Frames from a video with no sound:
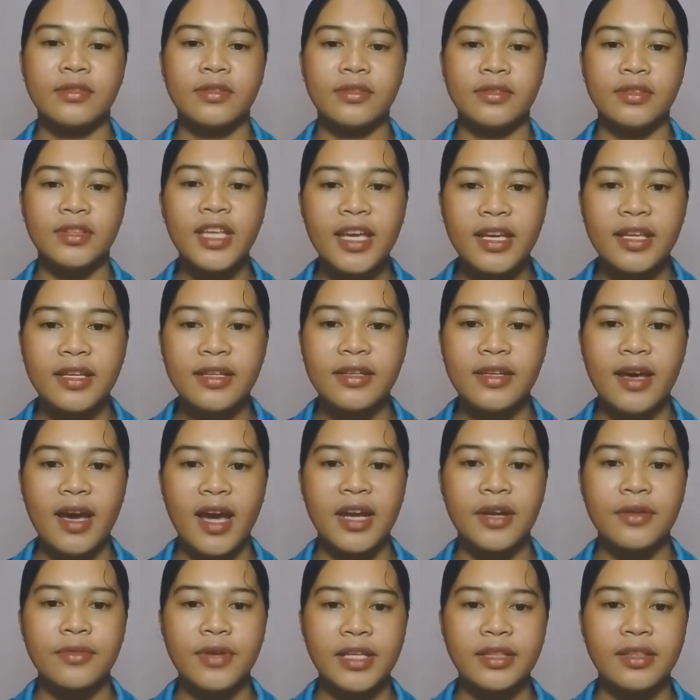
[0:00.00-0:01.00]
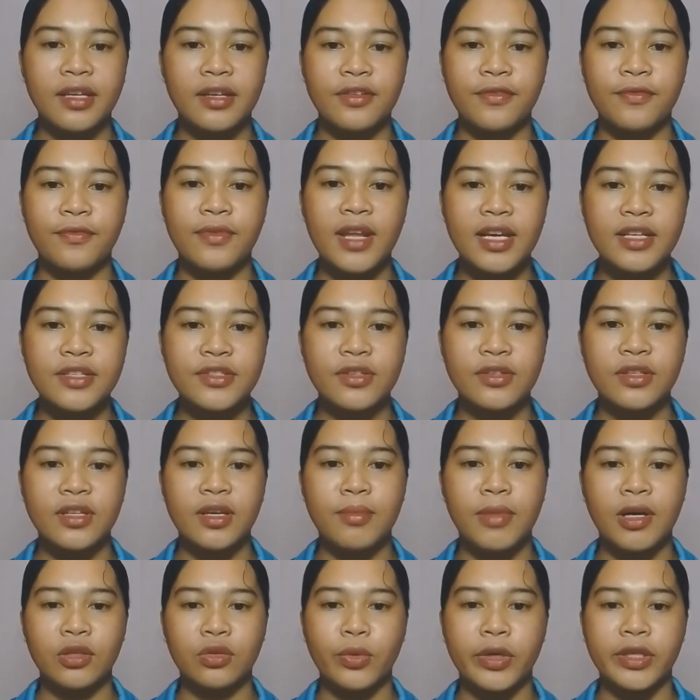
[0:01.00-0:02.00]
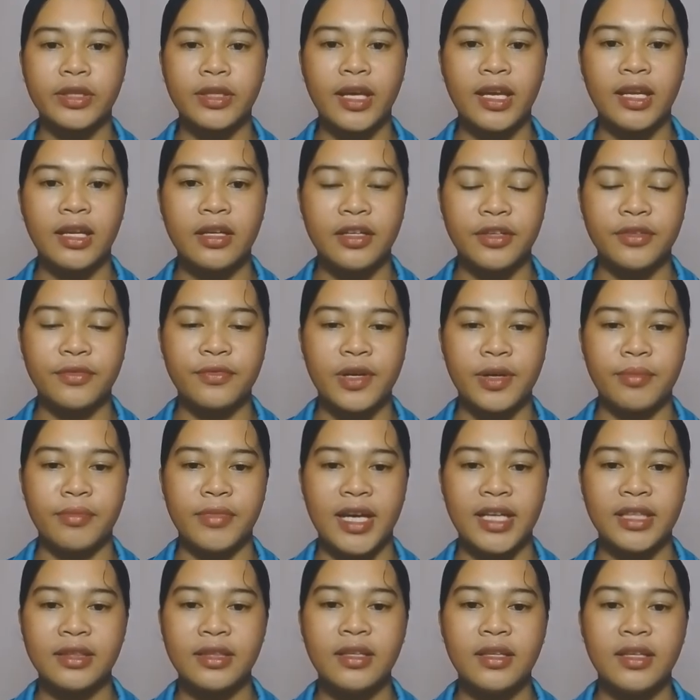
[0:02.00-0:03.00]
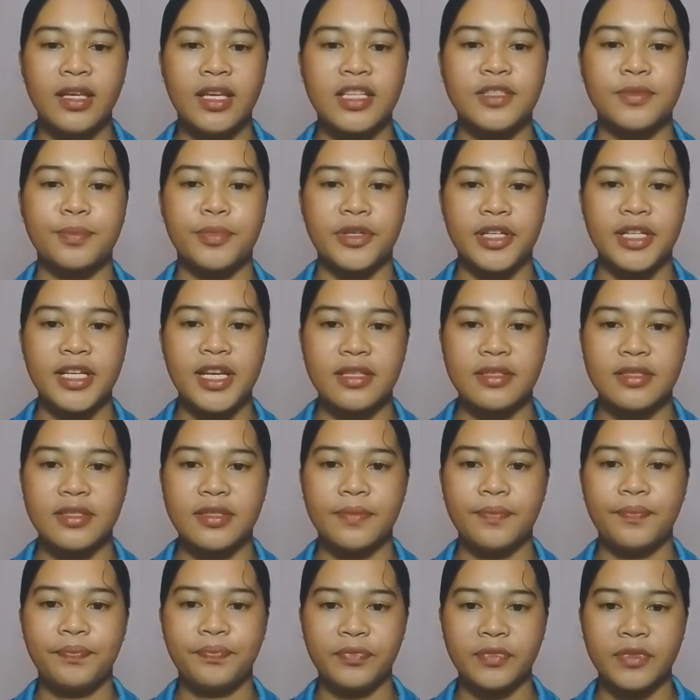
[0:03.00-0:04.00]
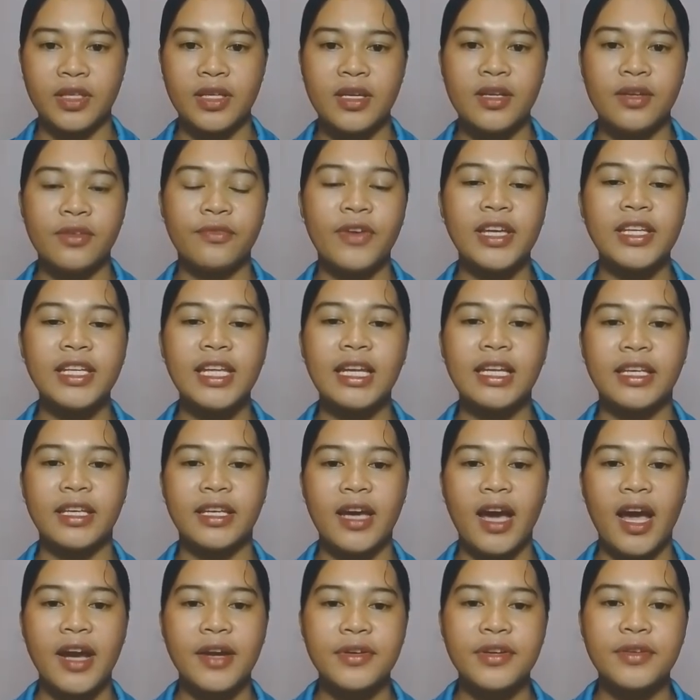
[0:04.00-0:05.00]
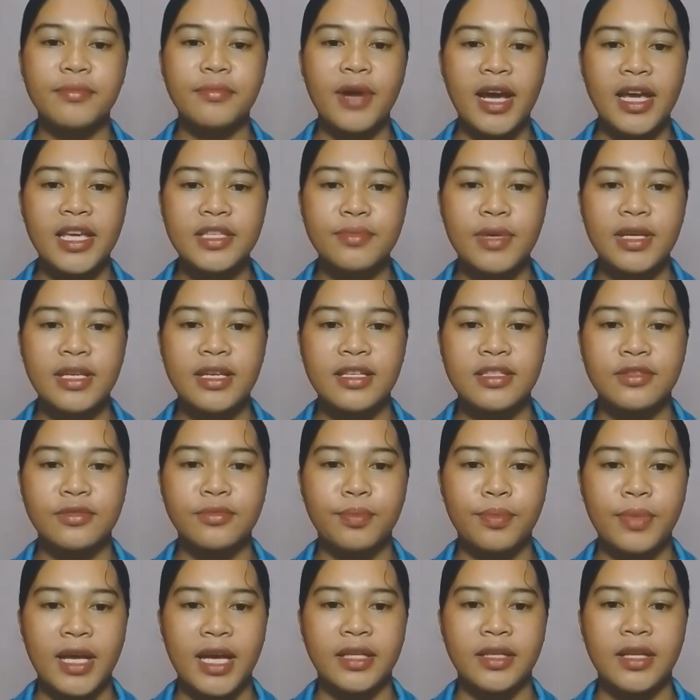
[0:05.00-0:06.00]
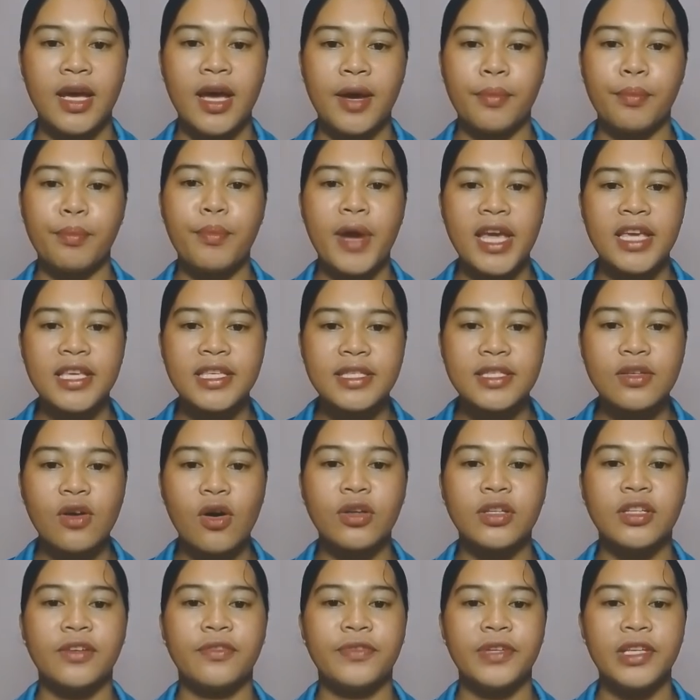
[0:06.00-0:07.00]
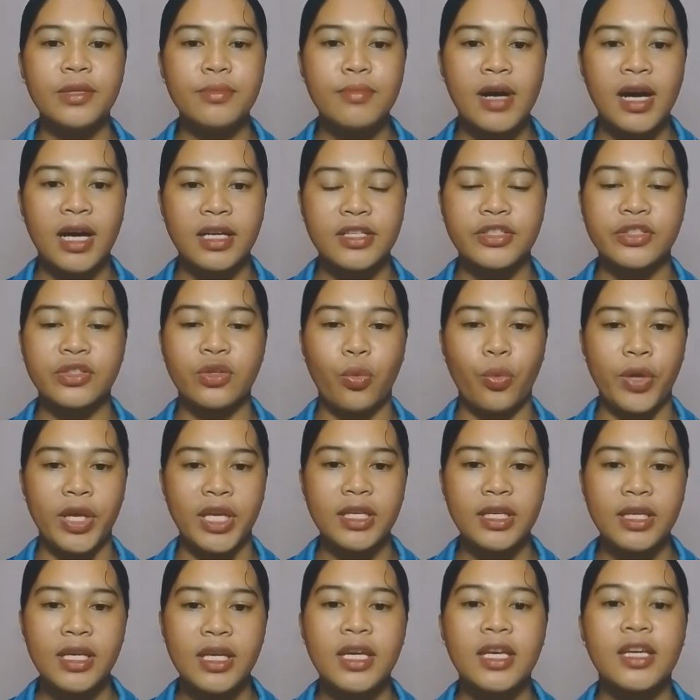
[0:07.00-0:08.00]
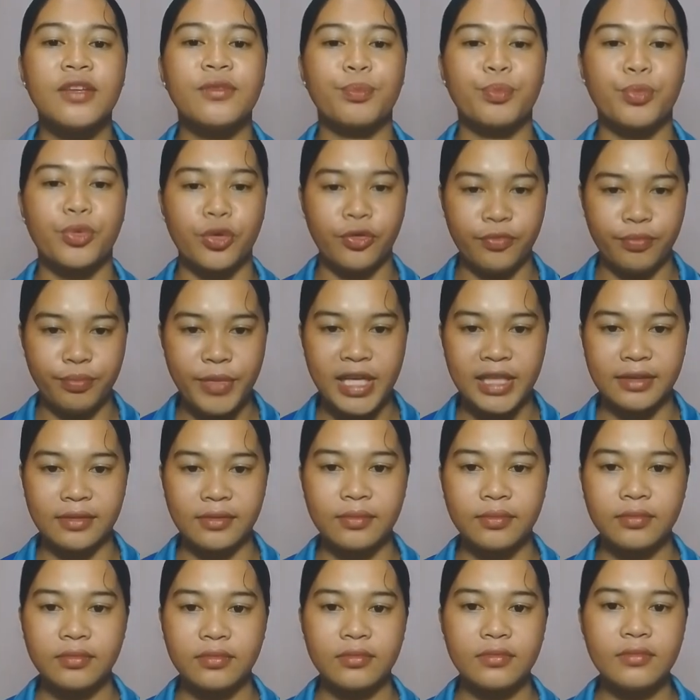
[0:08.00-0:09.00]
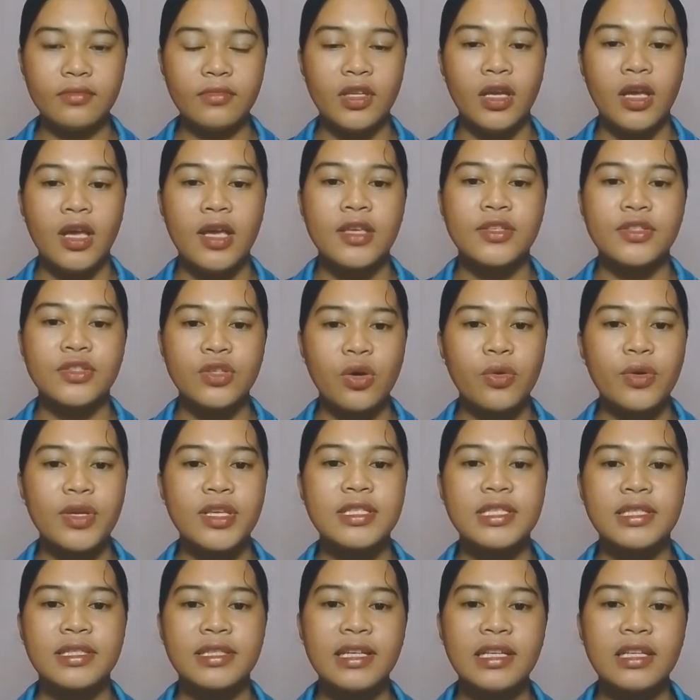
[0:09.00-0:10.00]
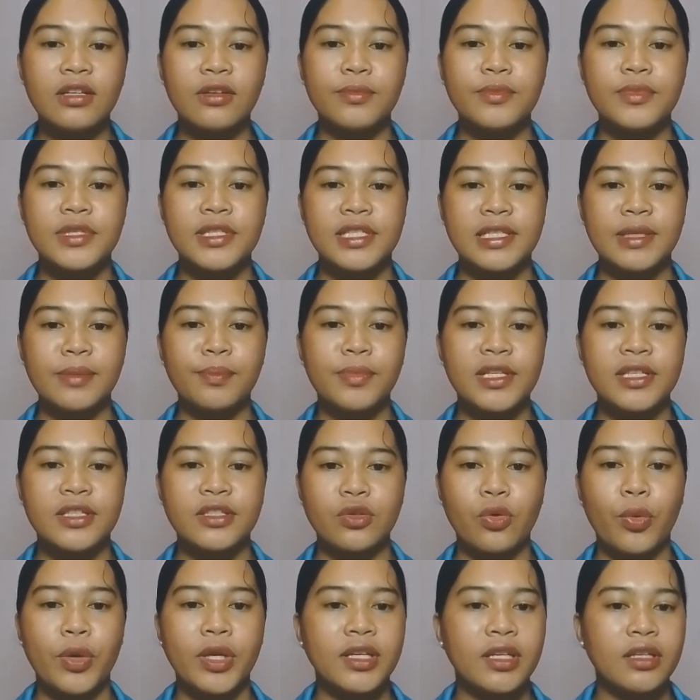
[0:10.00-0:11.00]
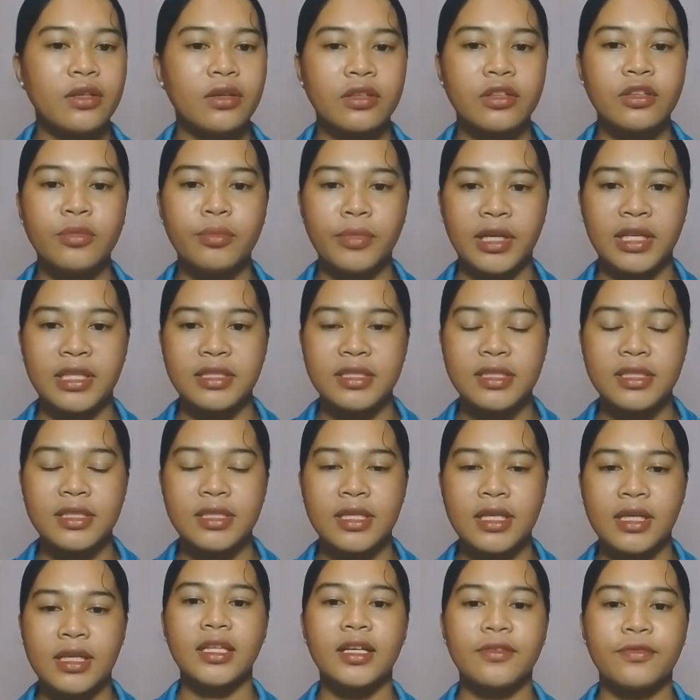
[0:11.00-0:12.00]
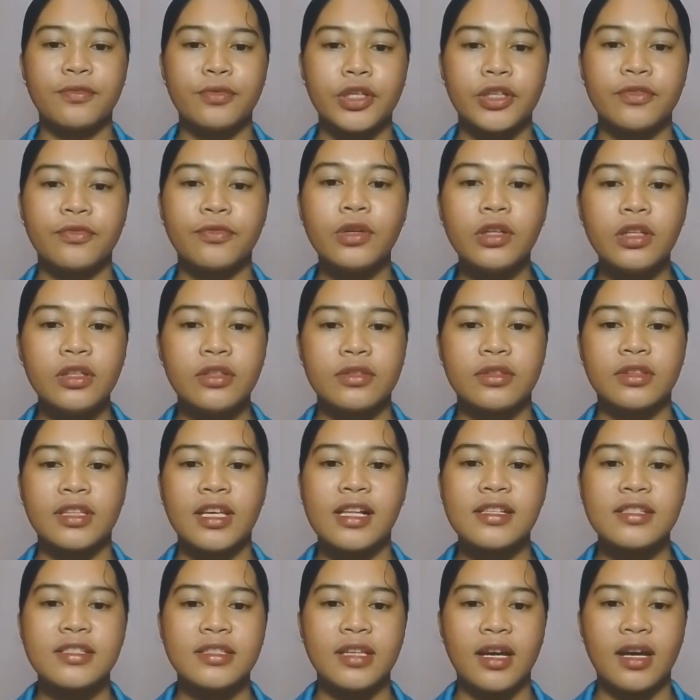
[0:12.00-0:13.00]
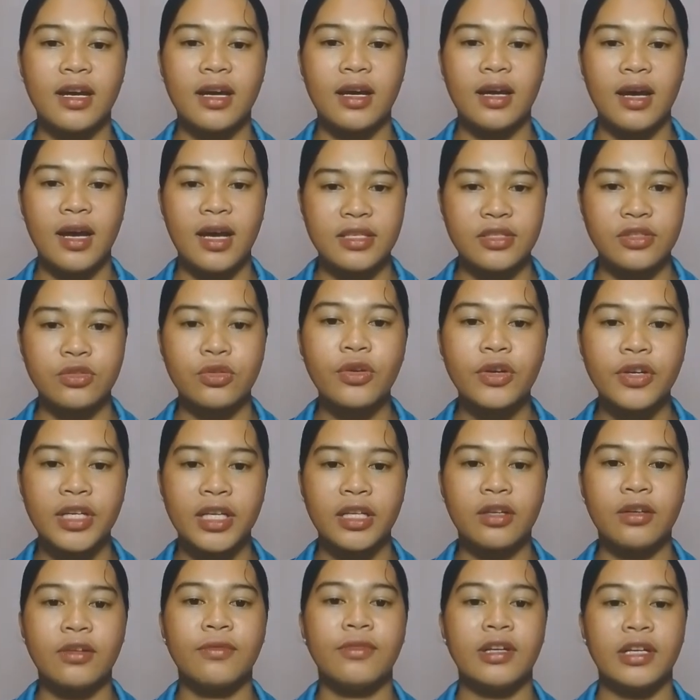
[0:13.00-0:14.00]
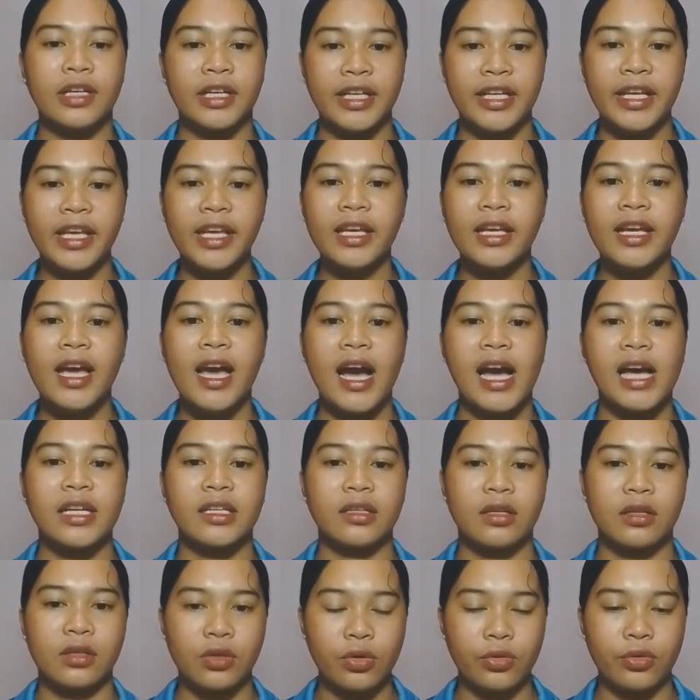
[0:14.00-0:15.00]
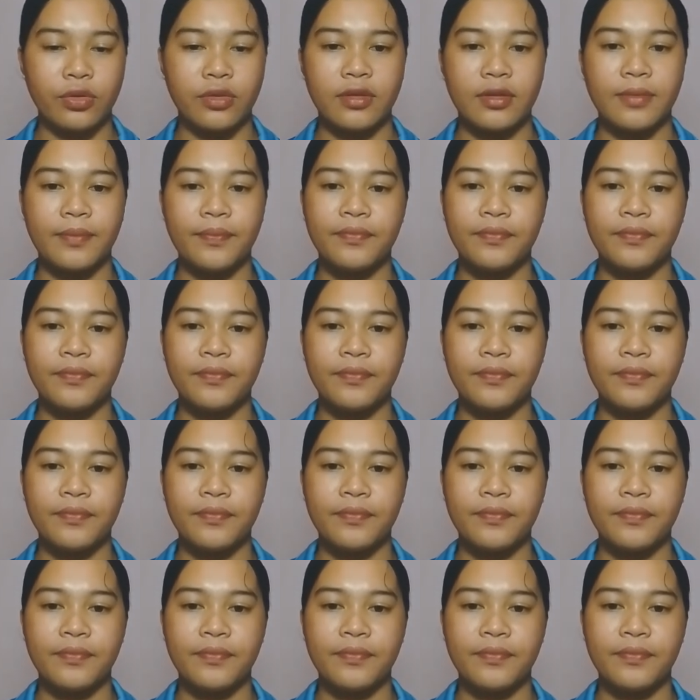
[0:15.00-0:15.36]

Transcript: Then, I write a reflection about what I learned from that experience. Finally, I revise my lesson plan based on the feedback showing improvement. So instead of simply showing the documents, the portfolio tells a story of learning and growth.